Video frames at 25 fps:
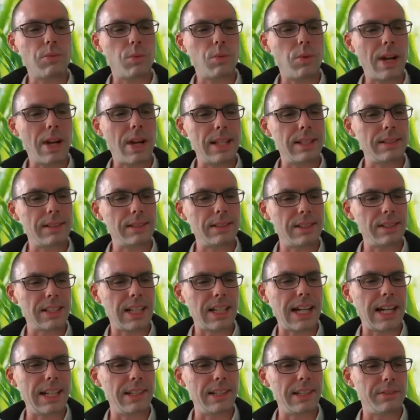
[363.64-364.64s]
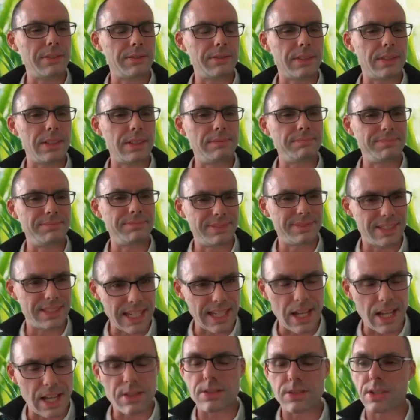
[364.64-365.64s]
one kind of
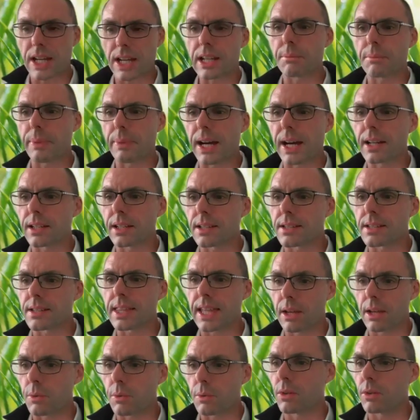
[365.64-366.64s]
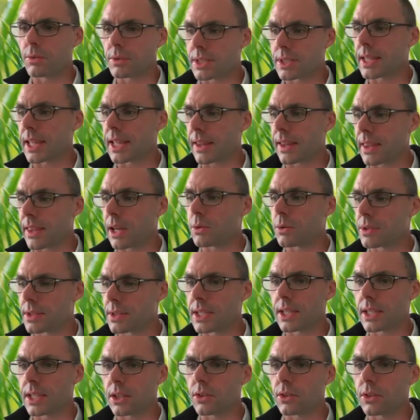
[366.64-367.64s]
downside about it is they will
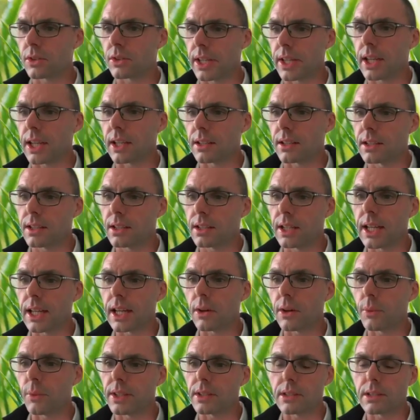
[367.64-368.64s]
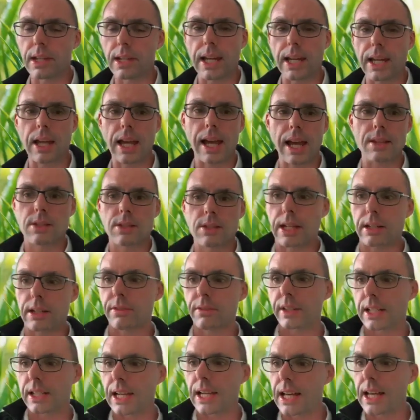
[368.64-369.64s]
stick in your head. Yeah, when you're out
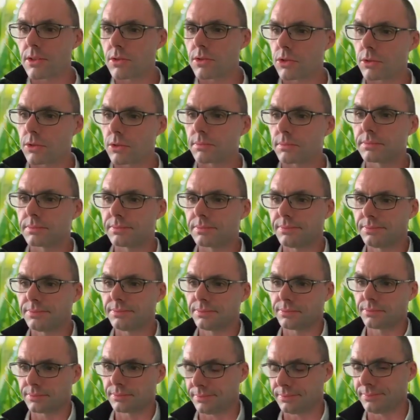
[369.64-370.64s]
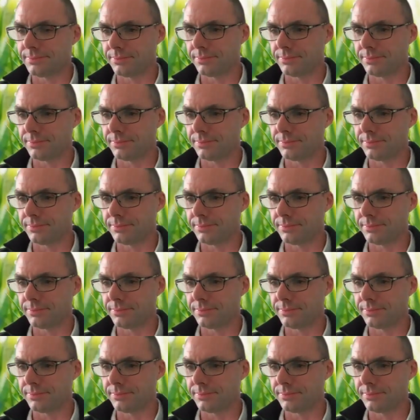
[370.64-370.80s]
of the classroom. Mm.